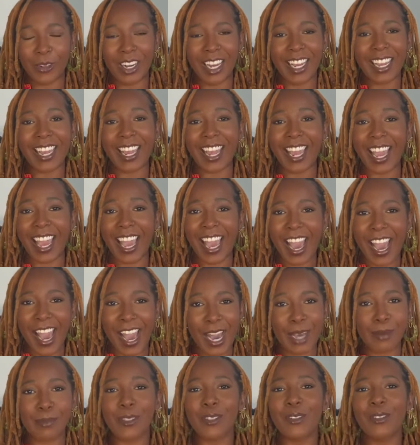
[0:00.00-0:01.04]
I
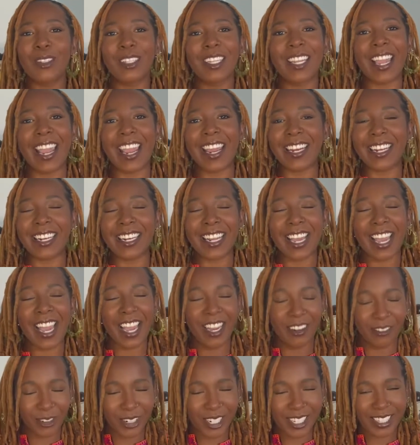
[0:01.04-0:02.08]
absolutely hated
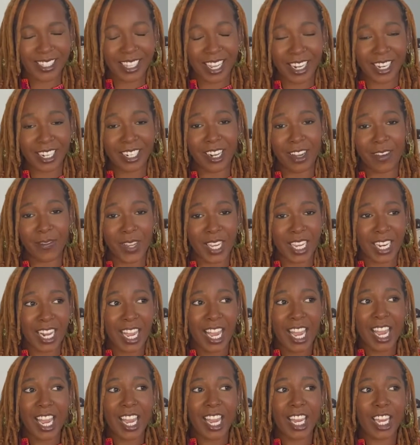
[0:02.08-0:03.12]
every second of it.
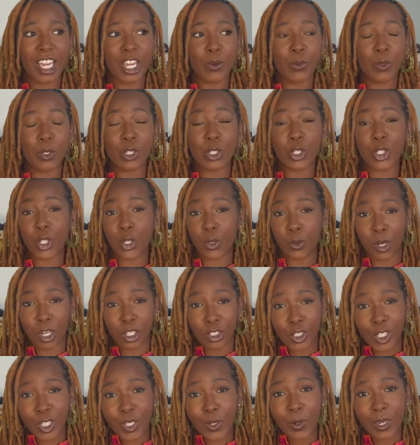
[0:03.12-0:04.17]
It was
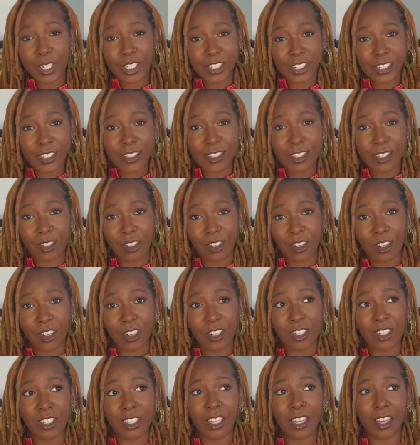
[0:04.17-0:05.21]
200 questions
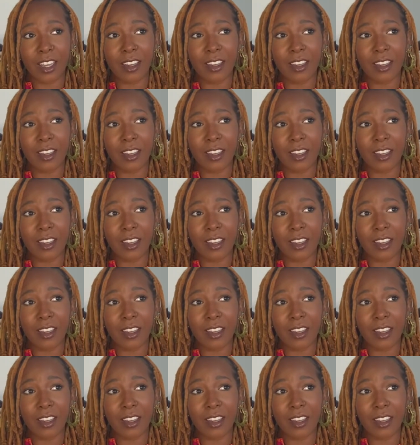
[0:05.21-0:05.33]
long.